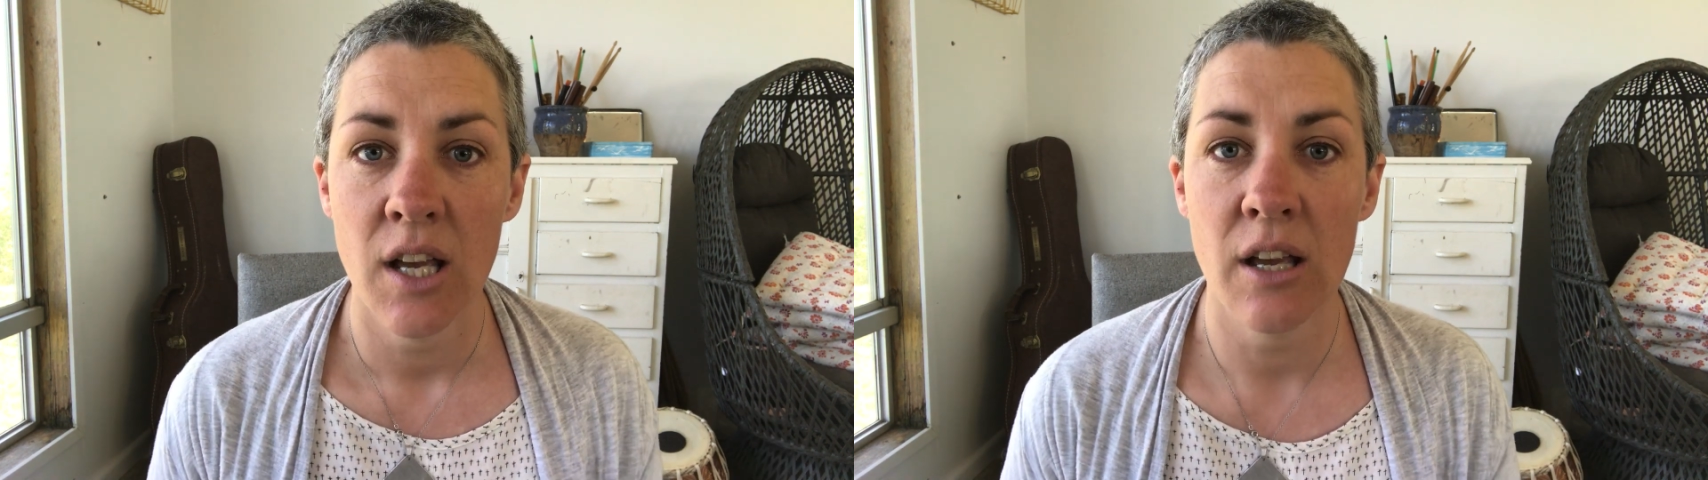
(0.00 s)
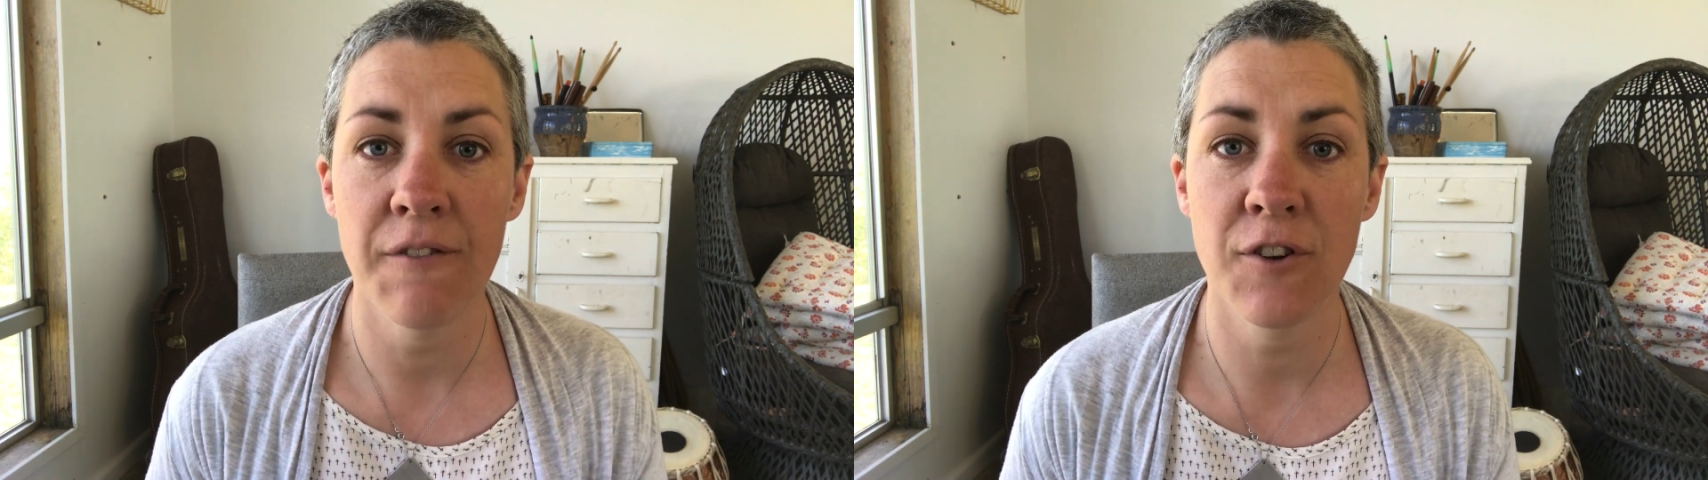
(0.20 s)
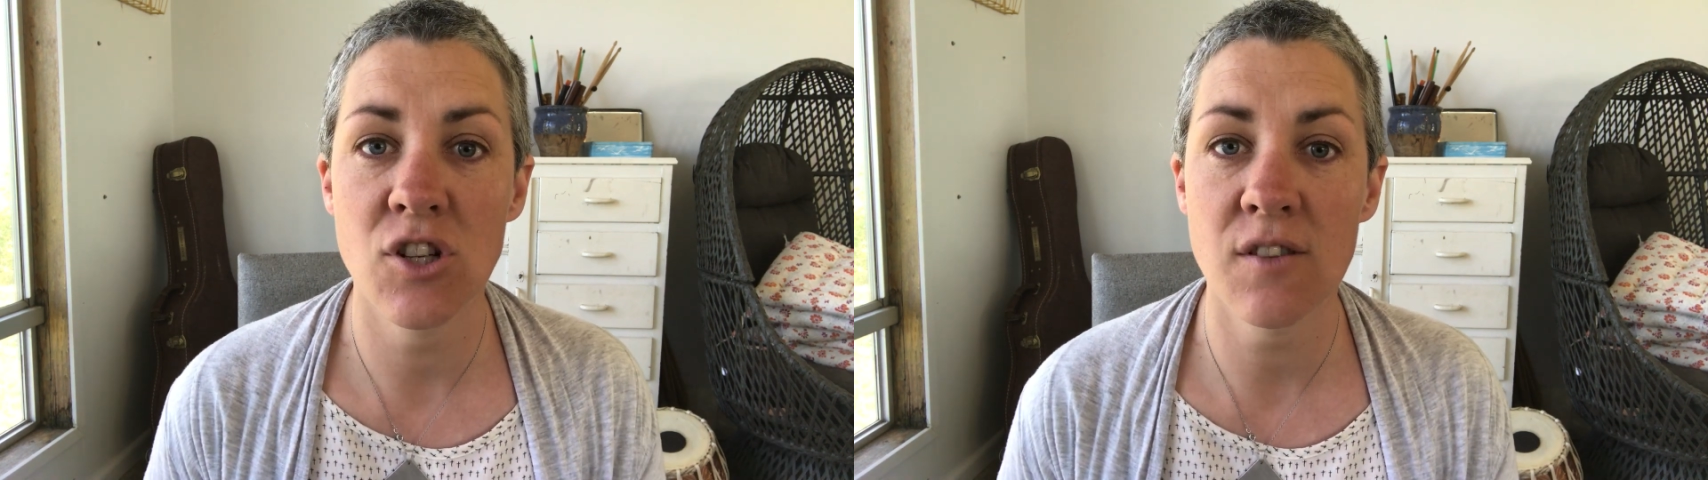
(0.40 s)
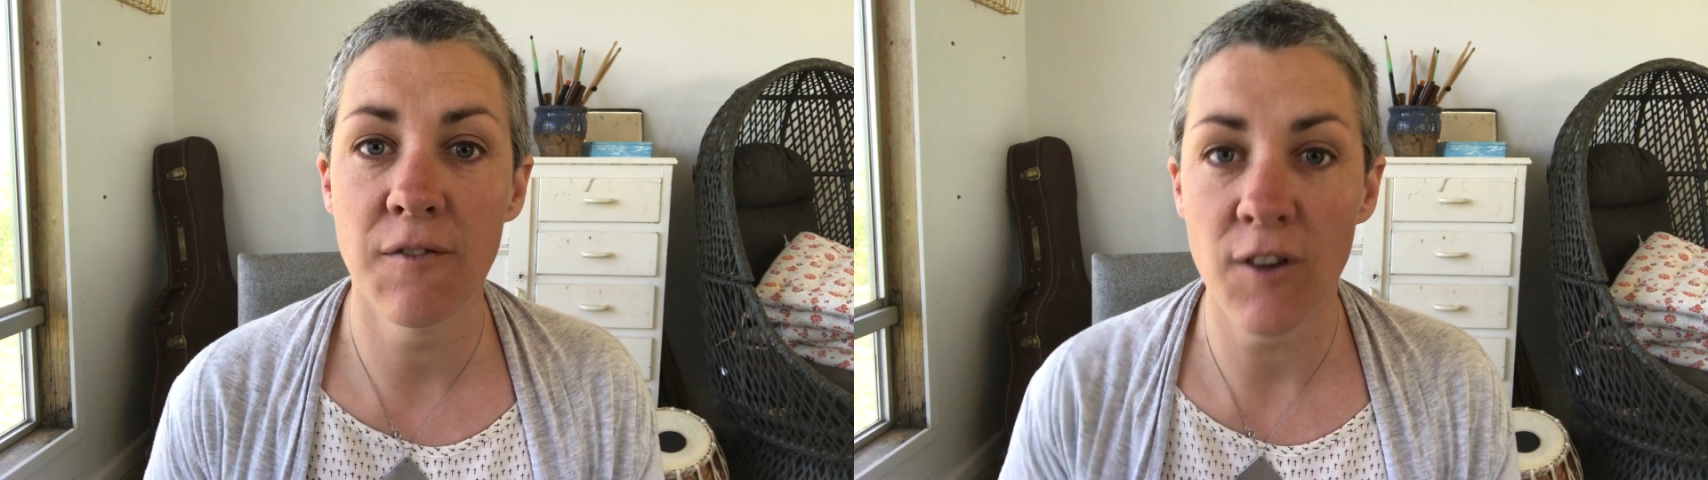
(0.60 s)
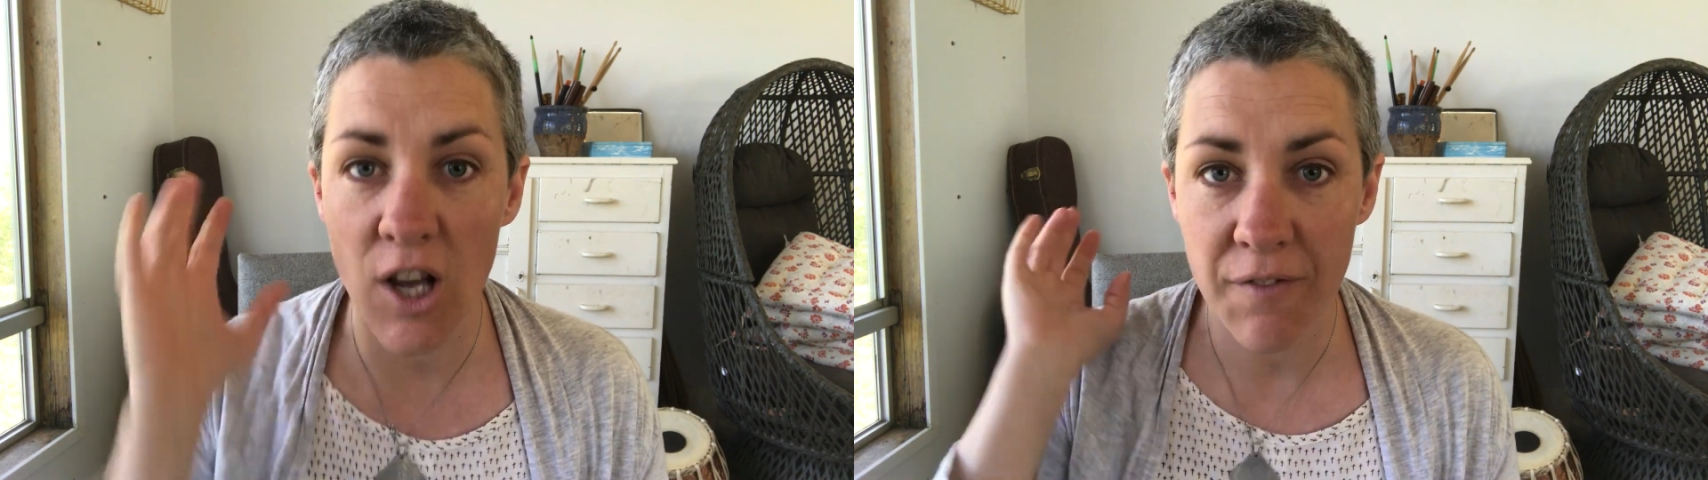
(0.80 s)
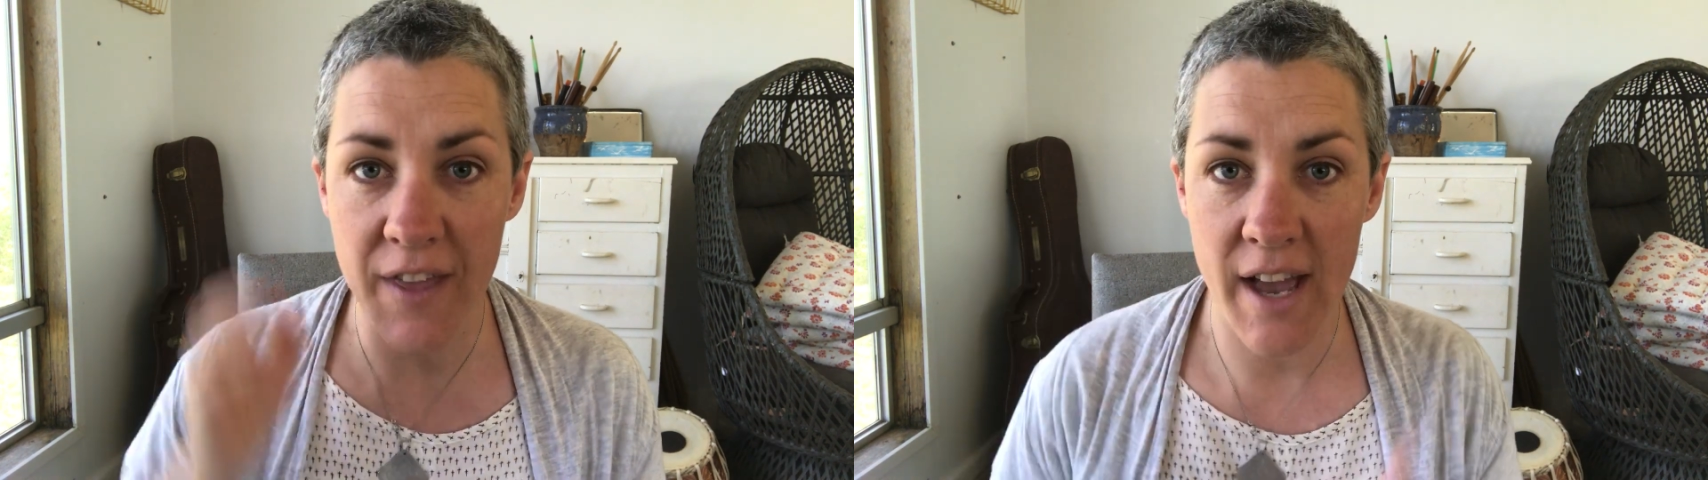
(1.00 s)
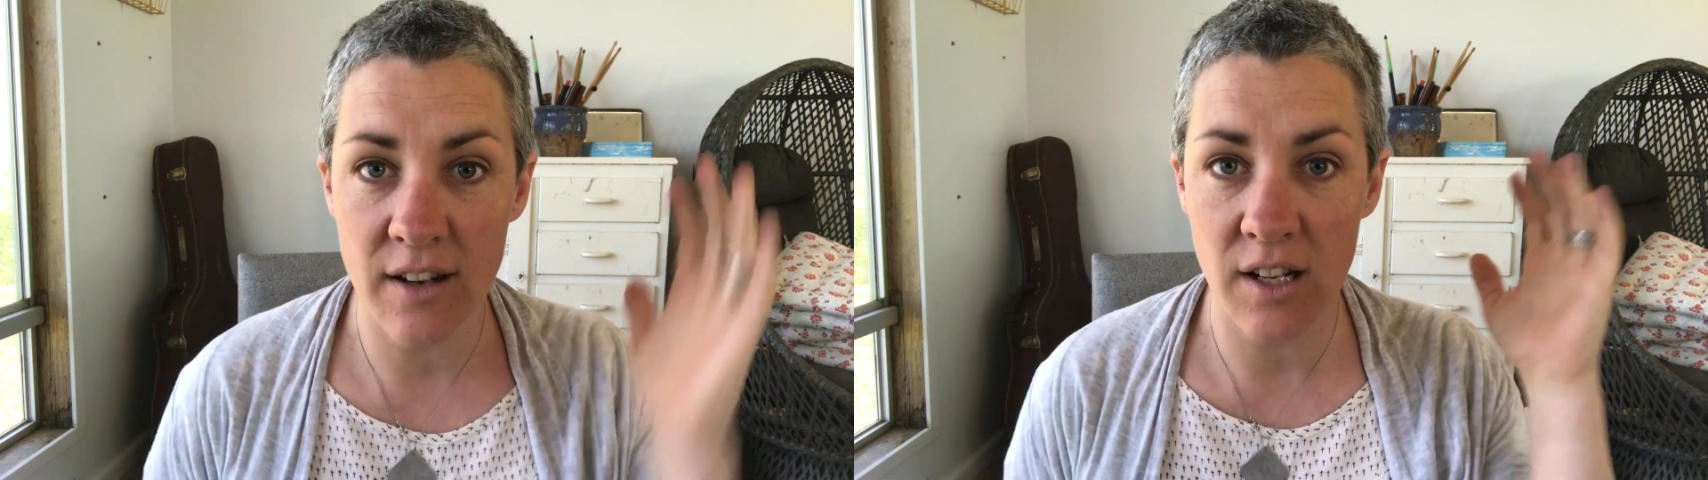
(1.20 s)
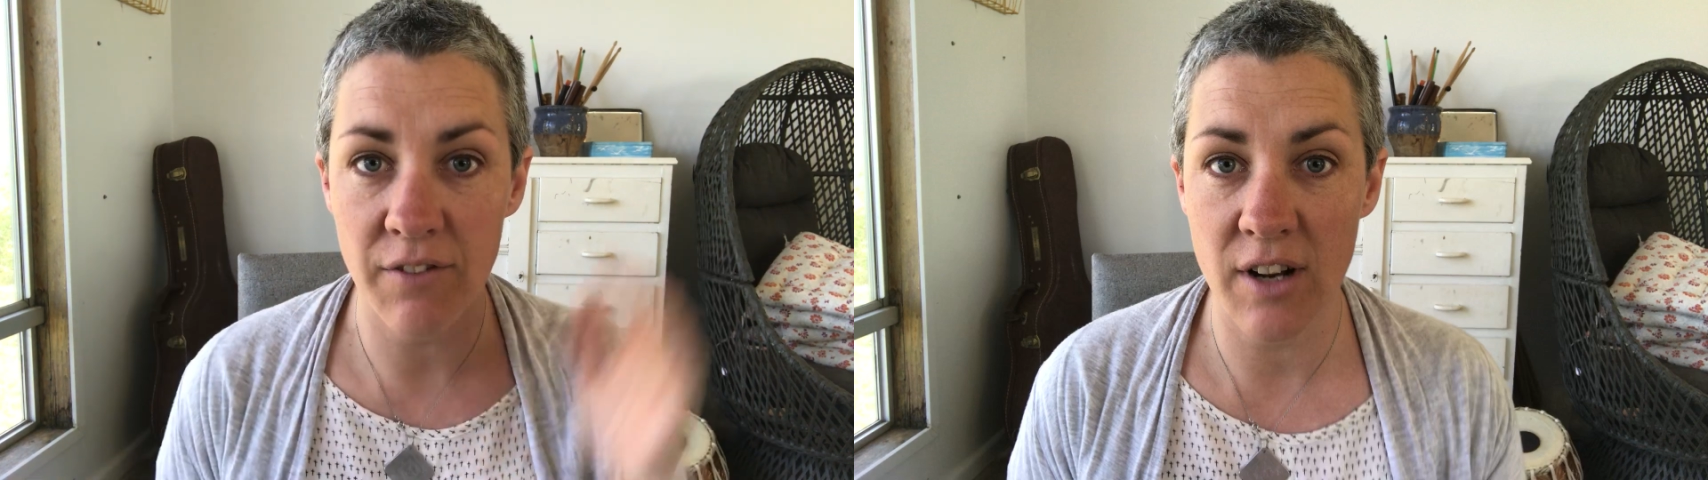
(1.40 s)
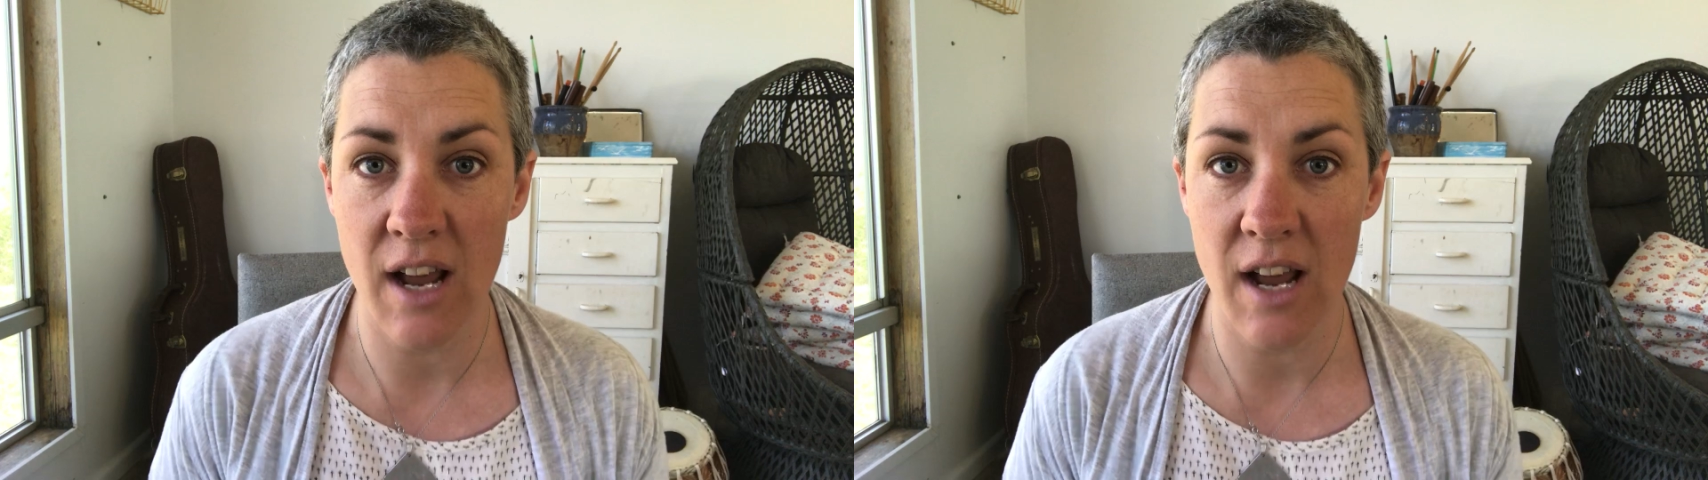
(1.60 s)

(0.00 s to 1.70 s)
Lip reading: If you just fly off the handle every